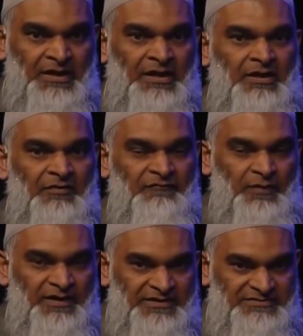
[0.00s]
uh, of
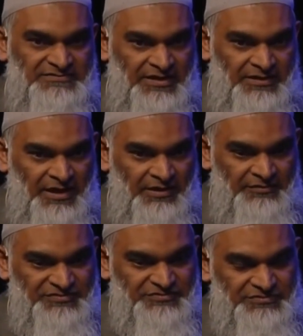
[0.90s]
what I, I
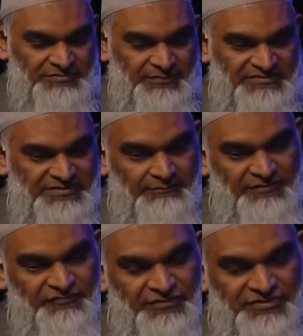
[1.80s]
understood to be
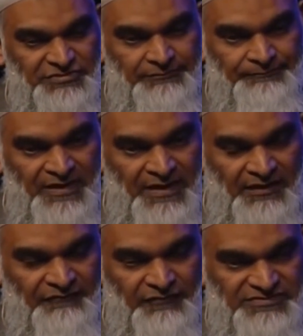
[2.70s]
Islamic tradition,
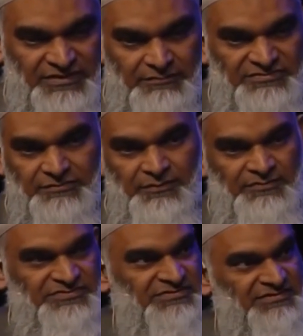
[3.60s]
at first I was
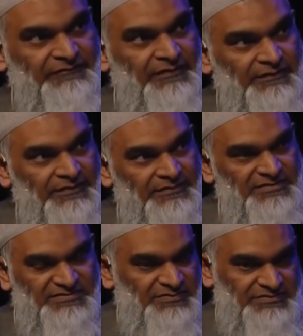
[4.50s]
opposed severely.
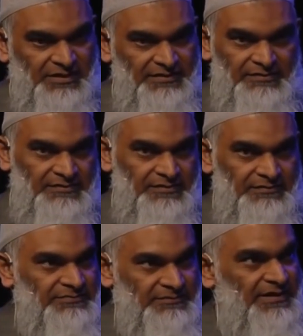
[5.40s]
This was like in the year
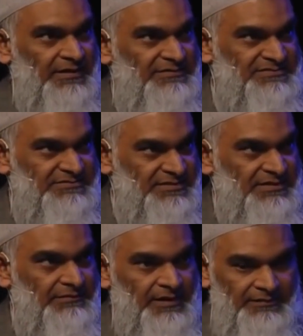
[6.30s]
two thousand and
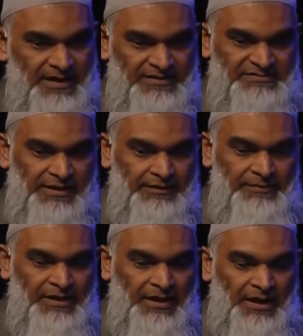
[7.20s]
around that time.
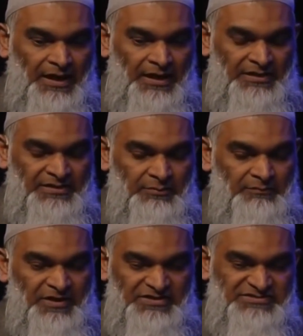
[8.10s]
Uh, there were
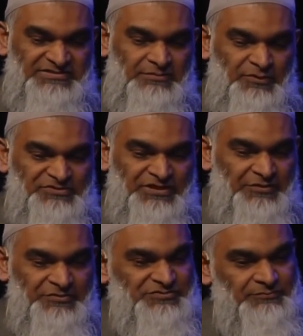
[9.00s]
mosques in which I
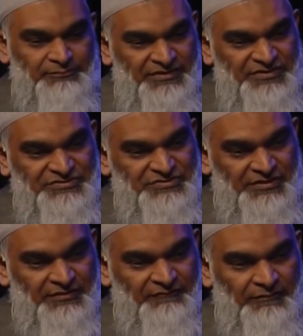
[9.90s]
used to preach
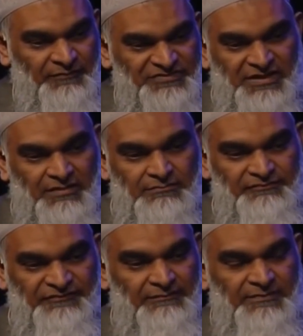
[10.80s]
uh, from which I
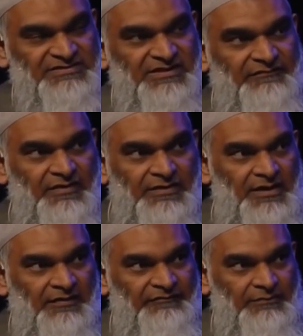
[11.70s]
felt myself cut
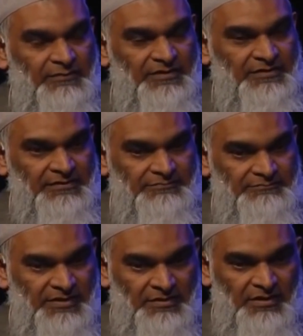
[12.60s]
off. There were
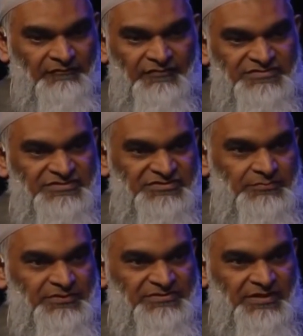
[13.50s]
um, conferences to
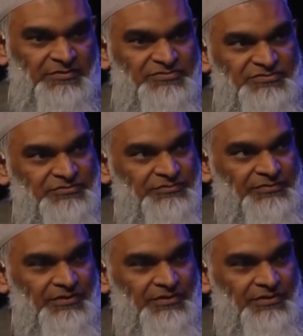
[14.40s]
which I used to